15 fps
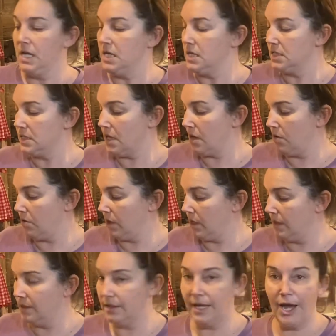So
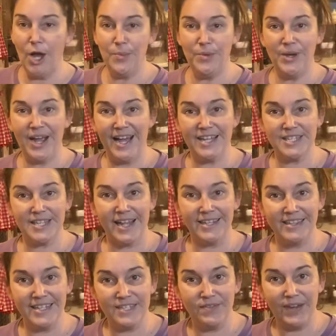I hope you guys like
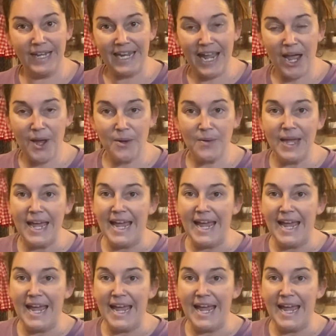this video.